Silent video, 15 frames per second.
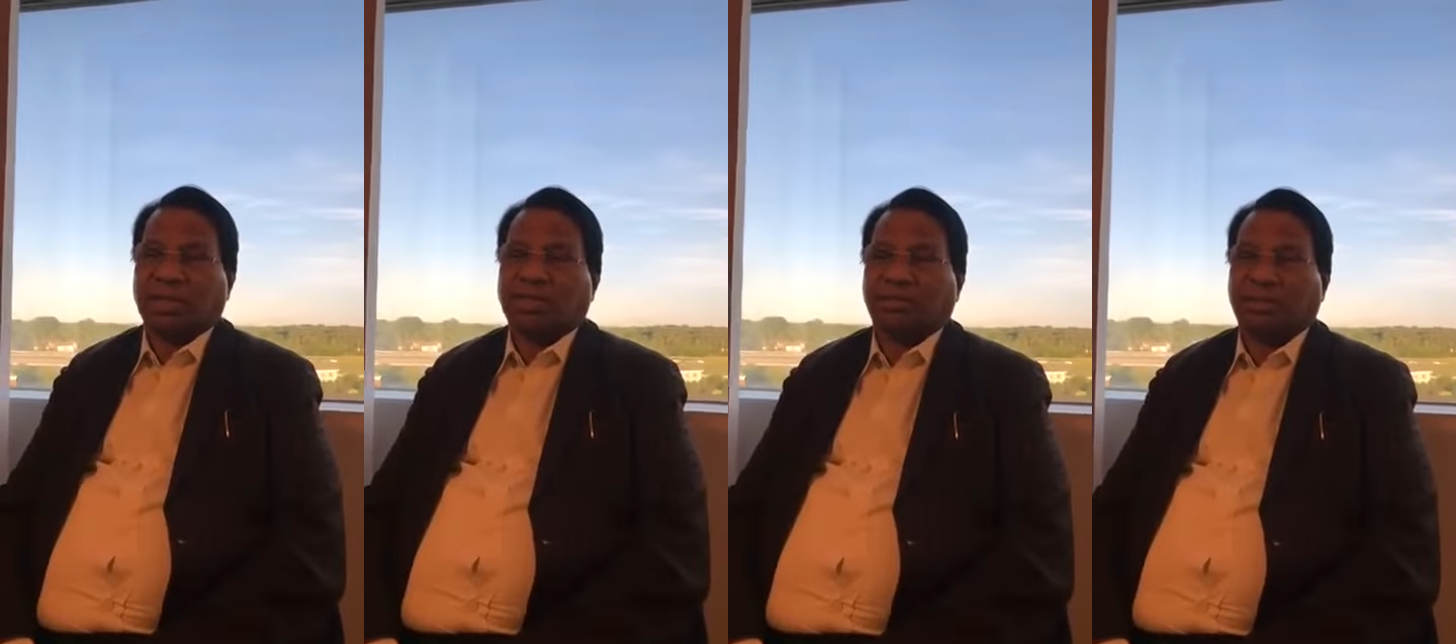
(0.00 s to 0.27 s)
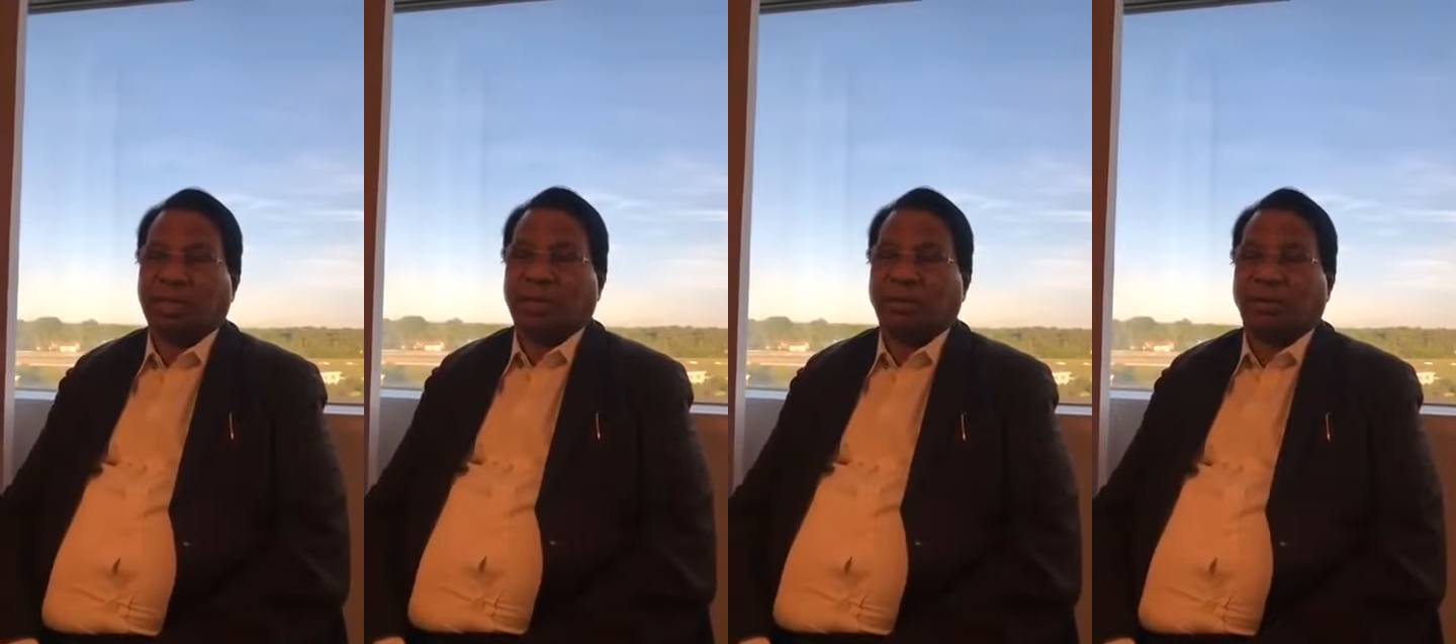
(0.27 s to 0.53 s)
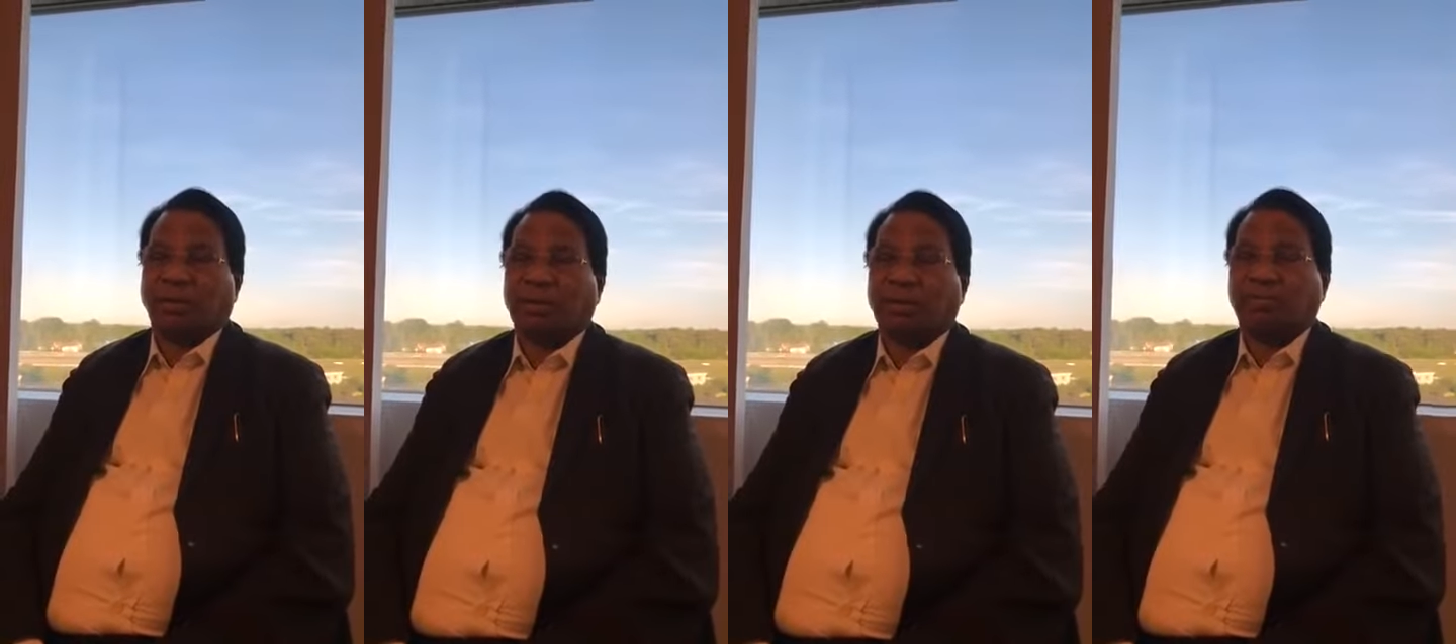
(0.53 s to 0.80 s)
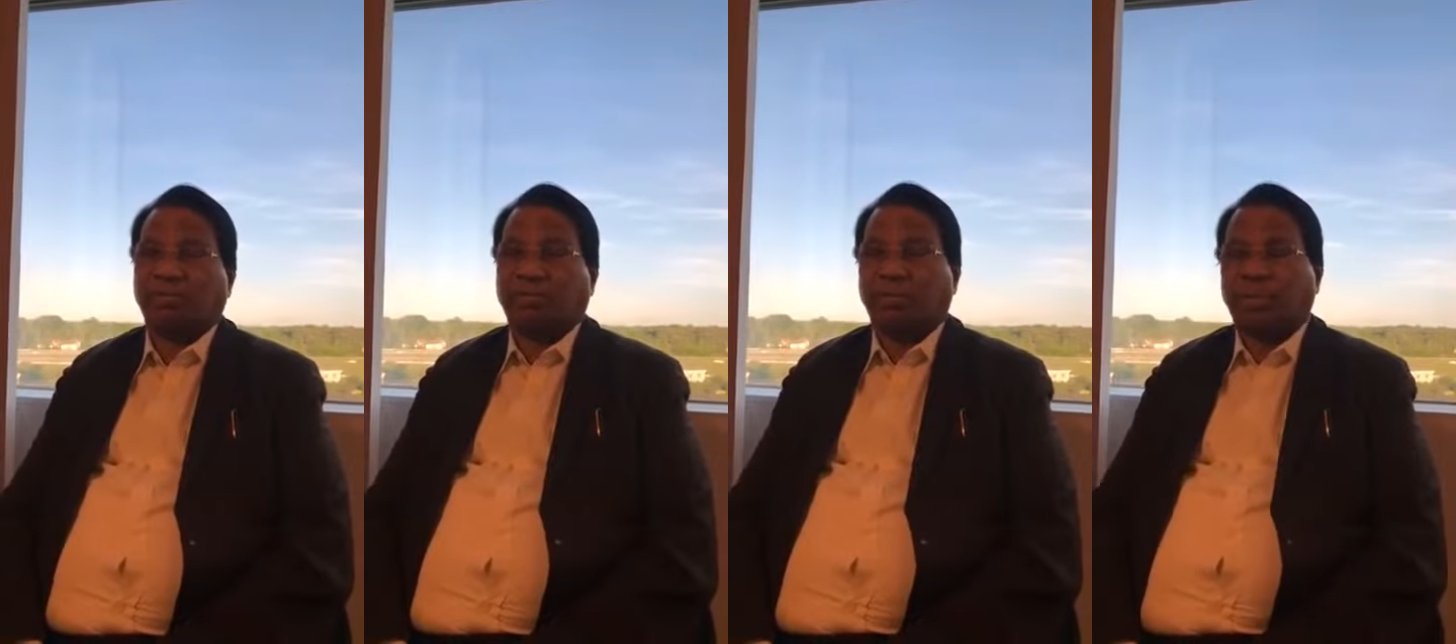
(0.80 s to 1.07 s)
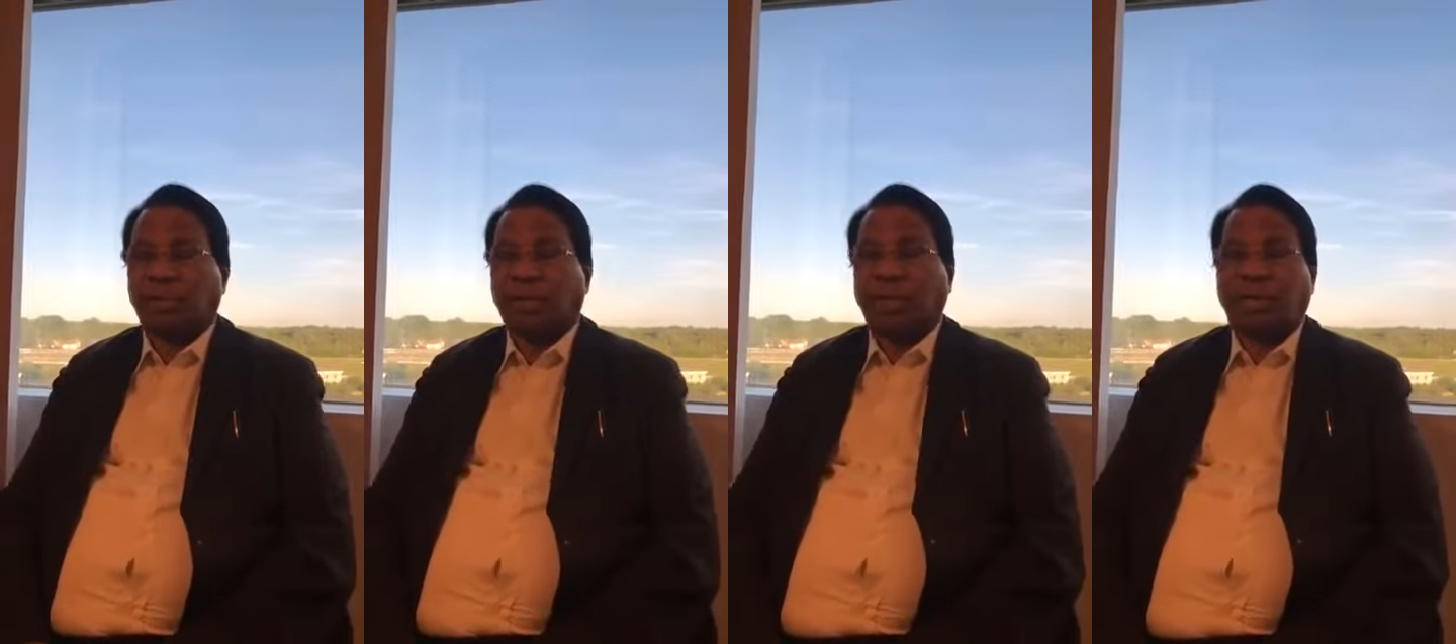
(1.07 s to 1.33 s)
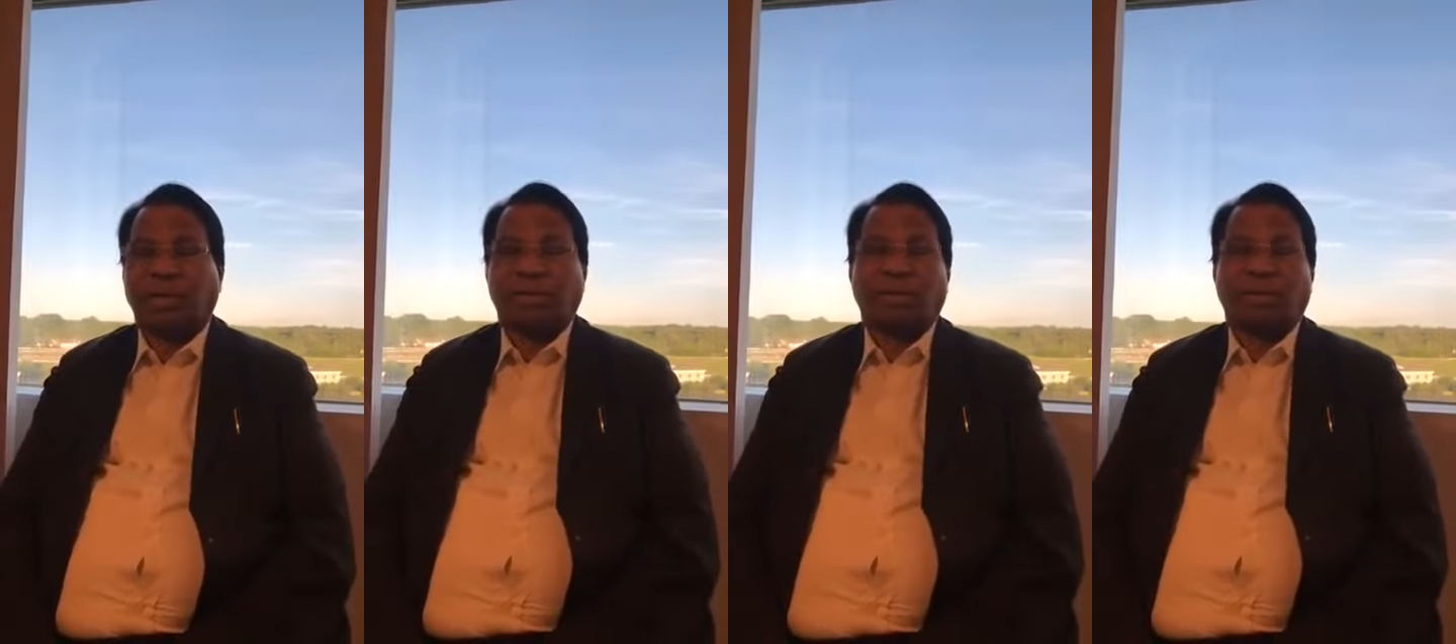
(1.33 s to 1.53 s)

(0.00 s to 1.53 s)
spend a lot of money